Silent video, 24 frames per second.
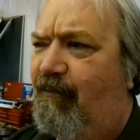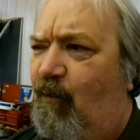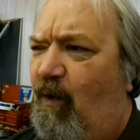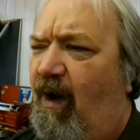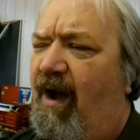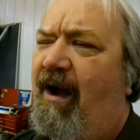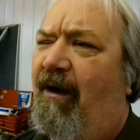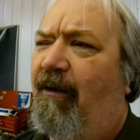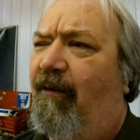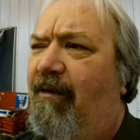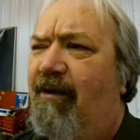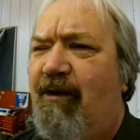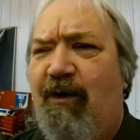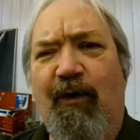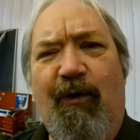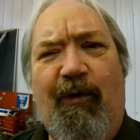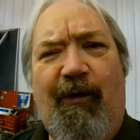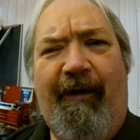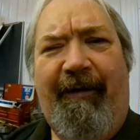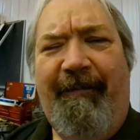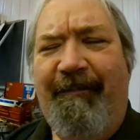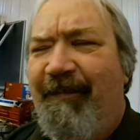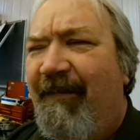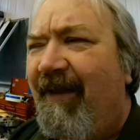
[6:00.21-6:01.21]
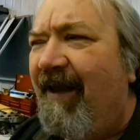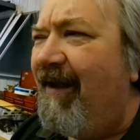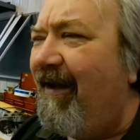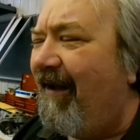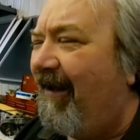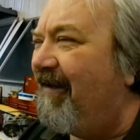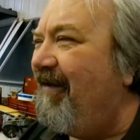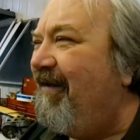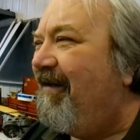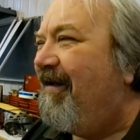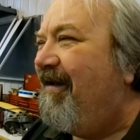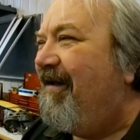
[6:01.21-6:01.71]
Wow, cool.
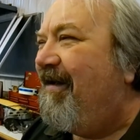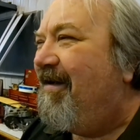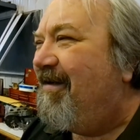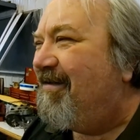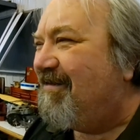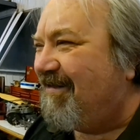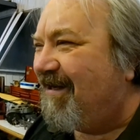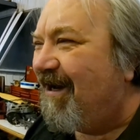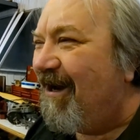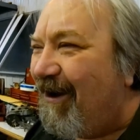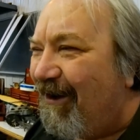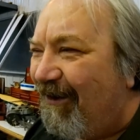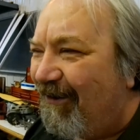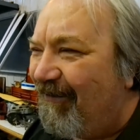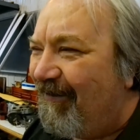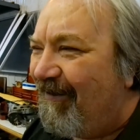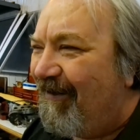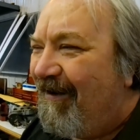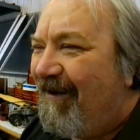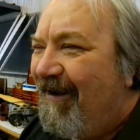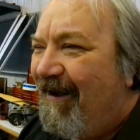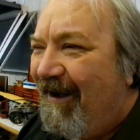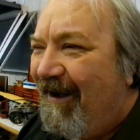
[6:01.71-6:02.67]
So,